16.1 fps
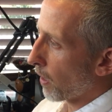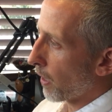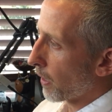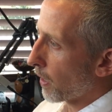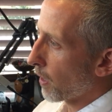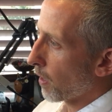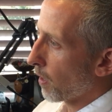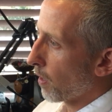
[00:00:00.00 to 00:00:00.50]

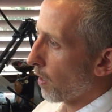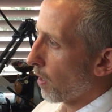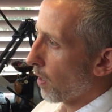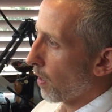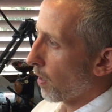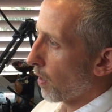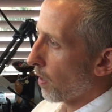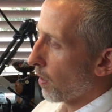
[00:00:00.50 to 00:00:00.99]
like,
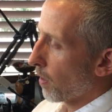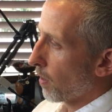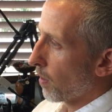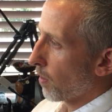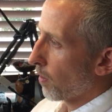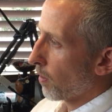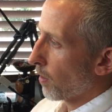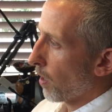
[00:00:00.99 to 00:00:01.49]

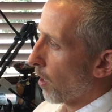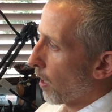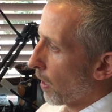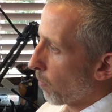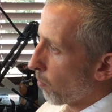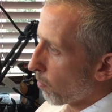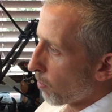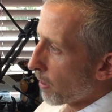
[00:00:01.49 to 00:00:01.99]

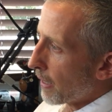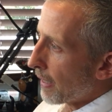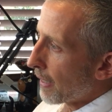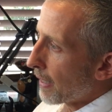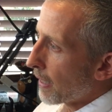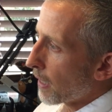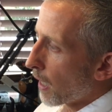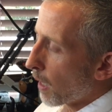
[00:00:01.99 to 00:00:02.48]
I am really